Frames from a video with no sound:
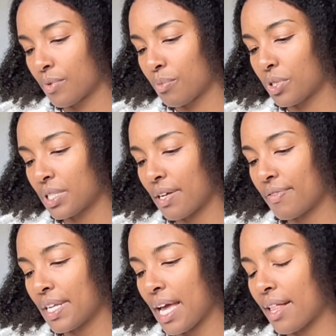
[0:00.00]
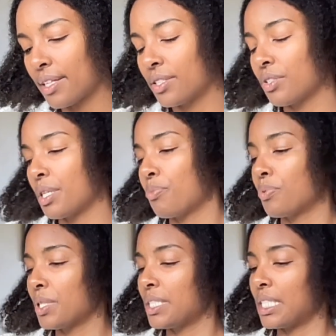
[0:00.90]
Persephone, Alice, or any
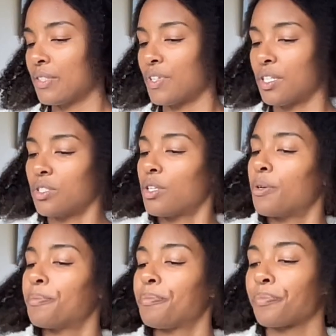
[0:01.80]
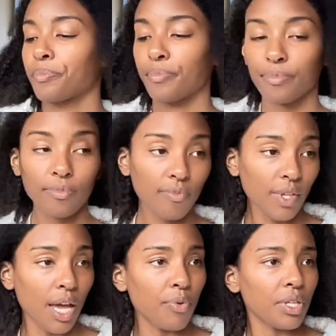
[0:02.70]
princess figure. So
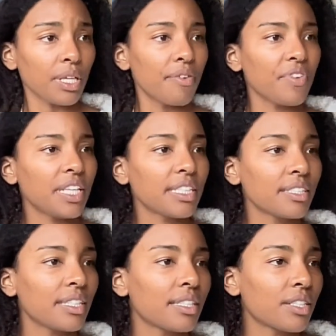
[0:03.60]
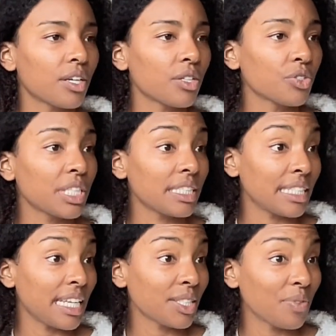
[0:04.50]
I want to look at Venus and her
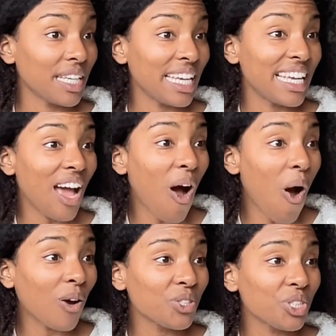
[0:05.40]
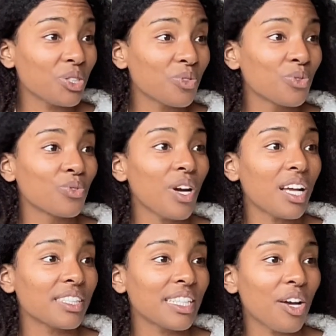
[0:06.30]
transit next week. Oh, she's
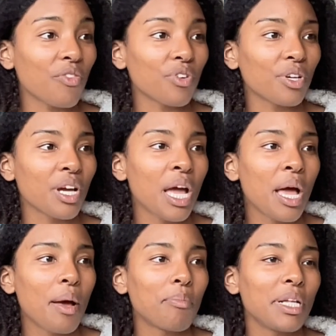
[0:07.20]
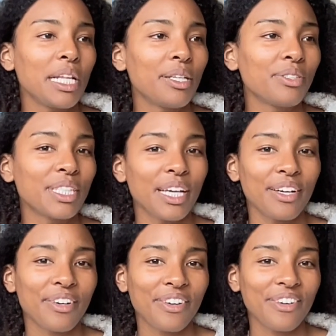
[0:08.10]
crossing over
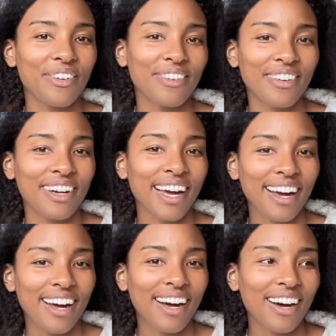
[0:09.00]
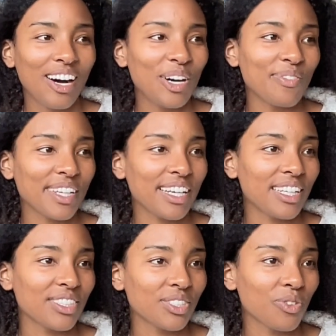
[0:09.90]
Pluto. Oh my
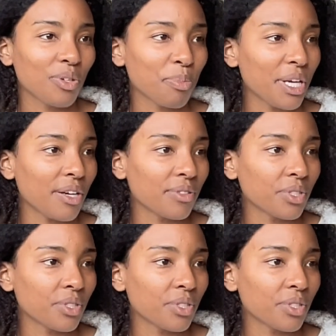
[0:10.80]
gosh, Scorpio.